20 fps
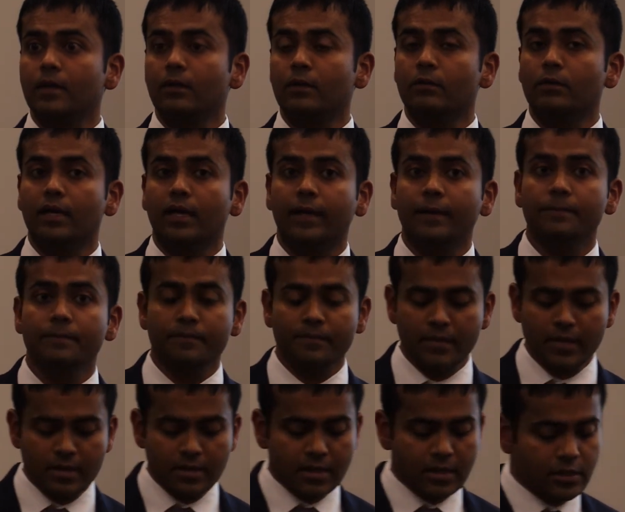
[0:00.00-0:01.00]
Okay,
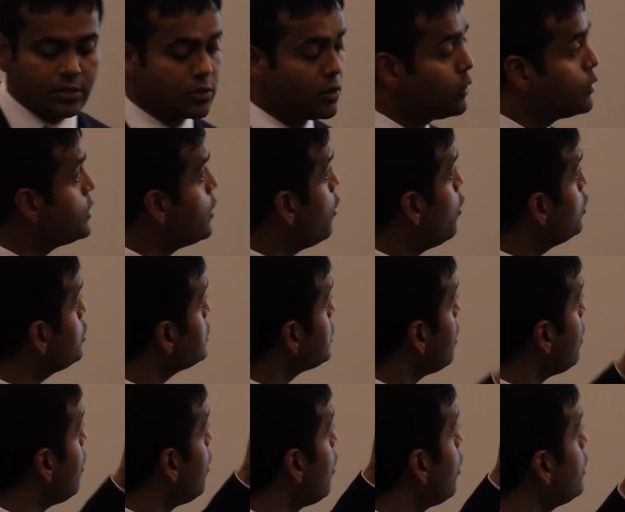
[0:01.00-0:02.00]
so those
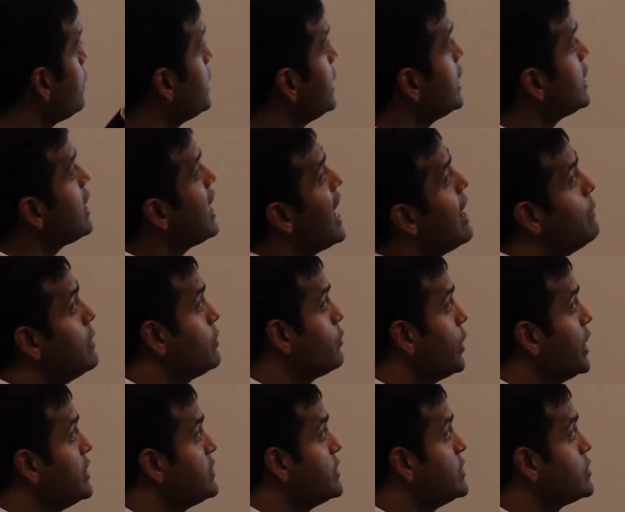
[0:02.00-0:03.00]
are the common
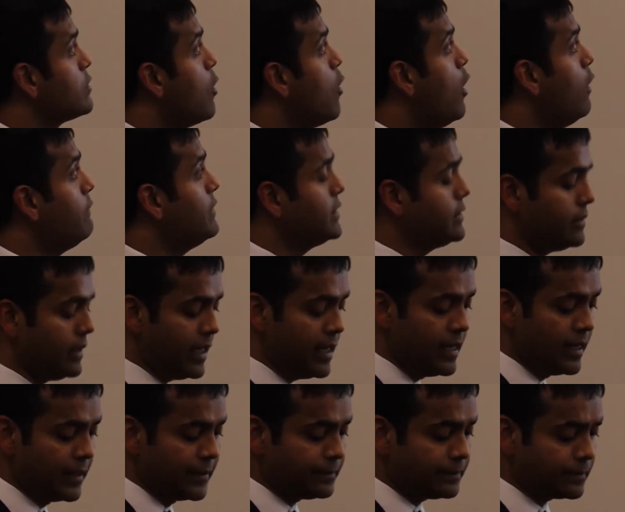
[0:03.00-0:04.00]
reasons.
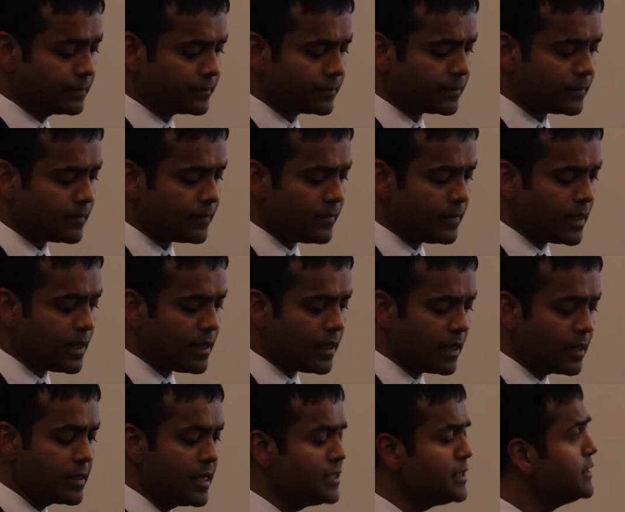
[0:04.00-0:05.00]
Obviously,
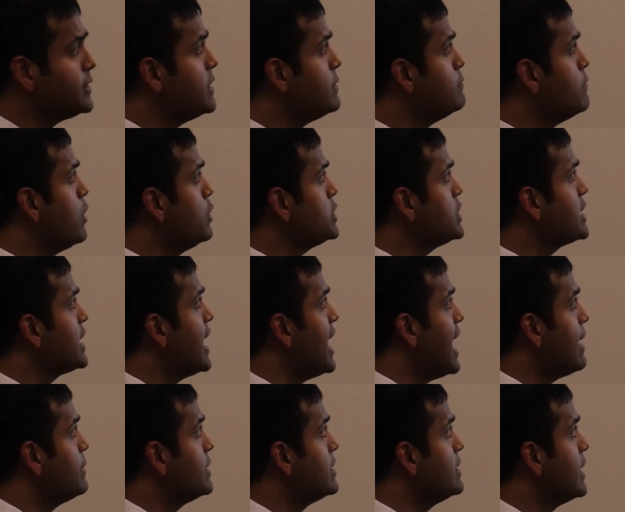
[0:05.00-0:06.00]
this is the most
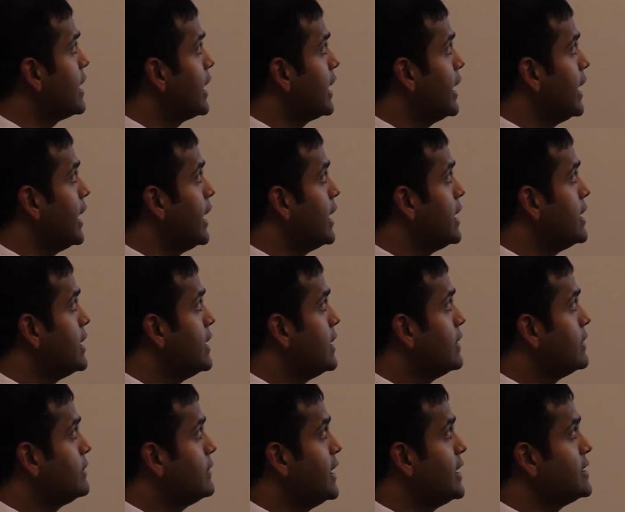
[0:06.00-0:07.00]
common
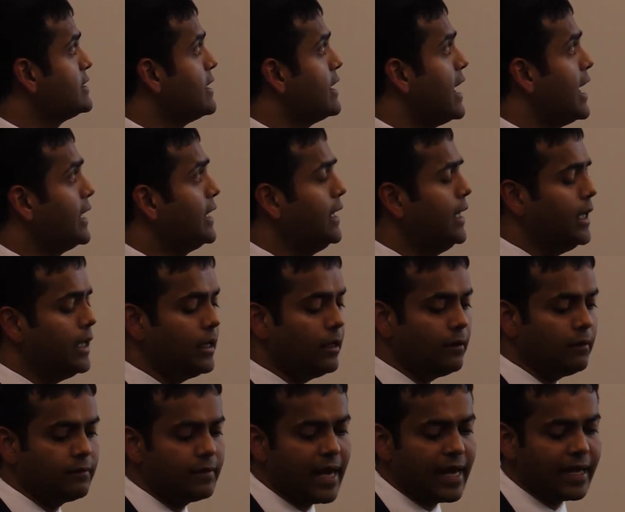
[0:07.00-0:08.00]
things that I
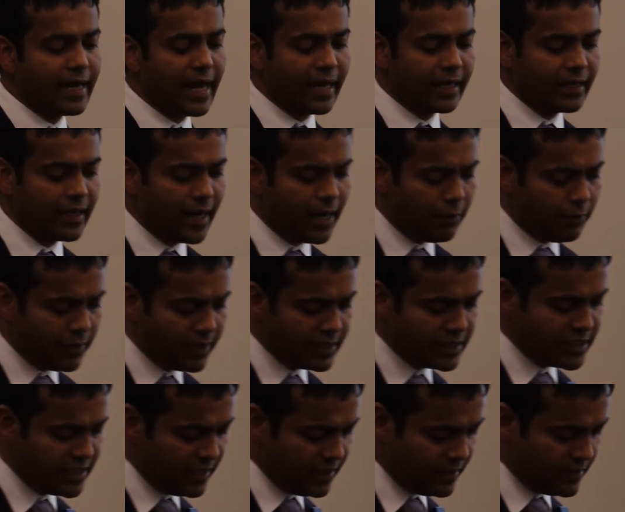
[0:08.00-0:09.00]
hear, that I
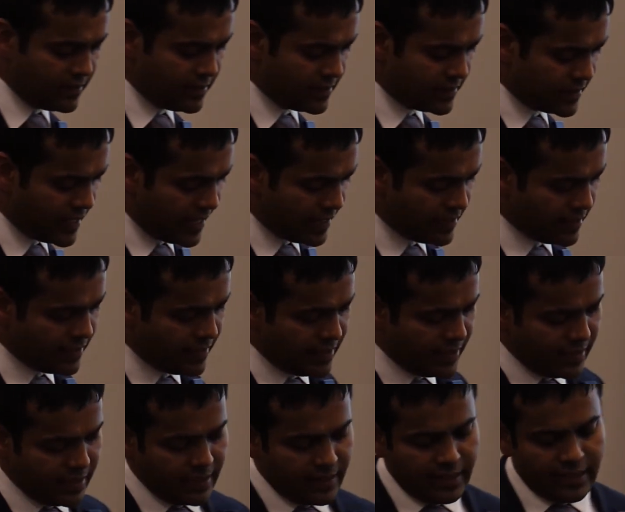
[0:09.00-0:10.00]
inherited genes and
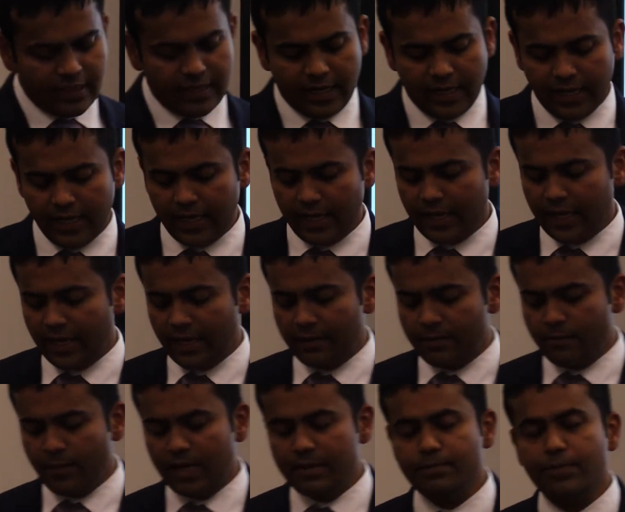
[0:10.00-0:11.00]

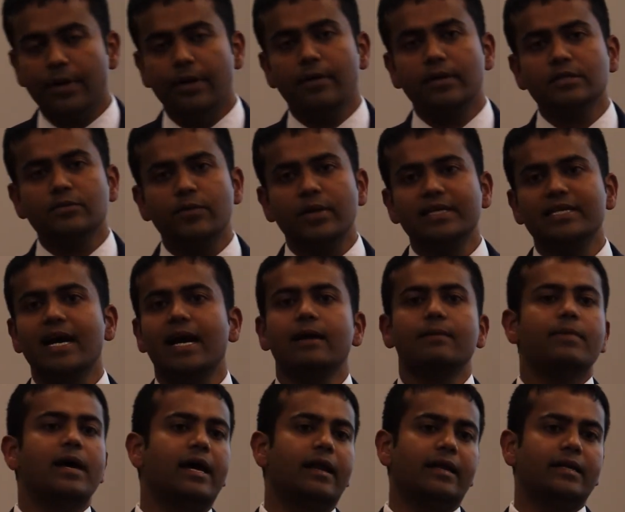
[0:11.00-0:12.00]
my parents were
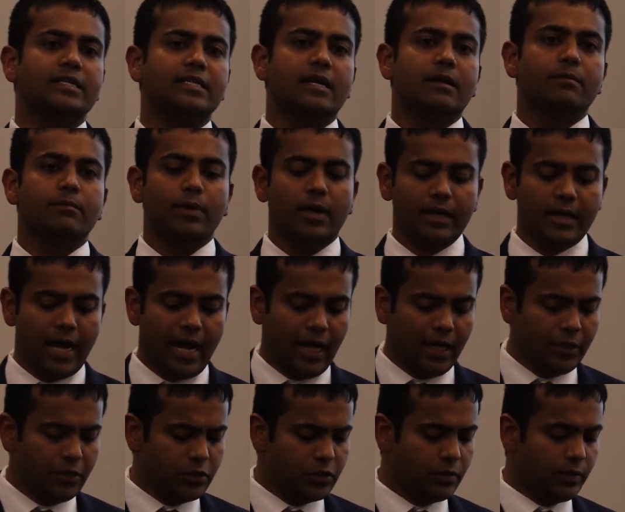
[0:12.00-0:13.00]
diabetics, but I
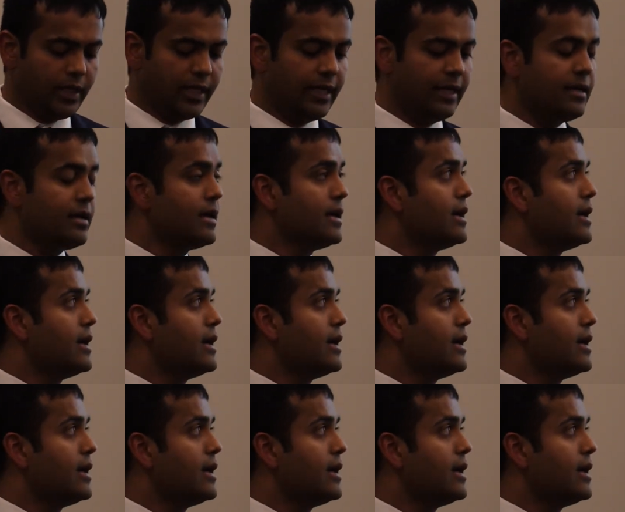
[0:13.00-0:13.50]
usually